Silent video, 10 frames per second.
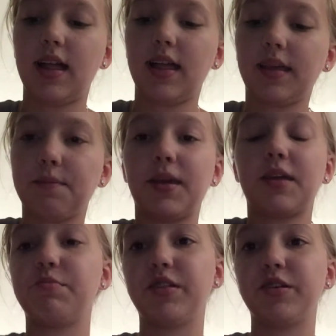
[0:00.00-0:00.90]
I like
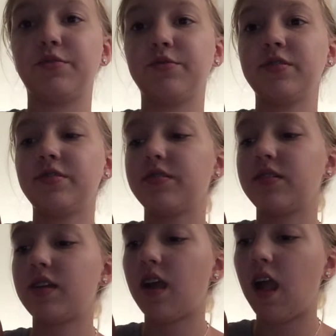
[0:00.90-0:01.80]
pink and blue.
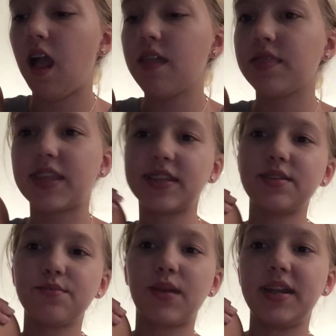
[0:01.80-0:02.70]
This
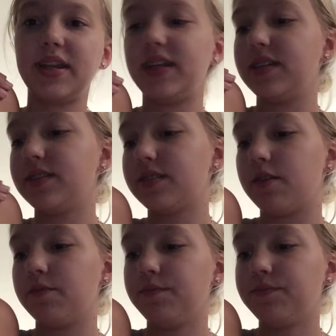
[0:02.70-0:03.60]
is my niece, so.
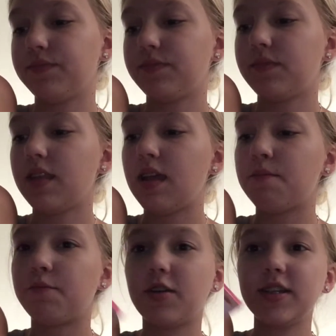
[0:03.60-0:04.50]

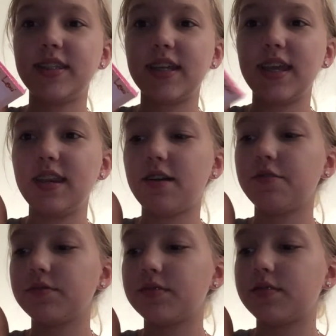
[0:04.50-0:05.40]
More sticky
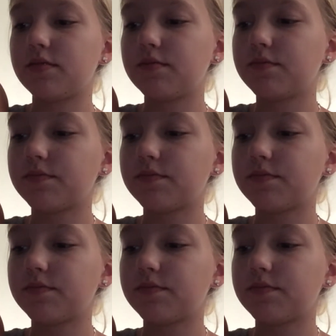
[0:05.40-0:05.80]
notes.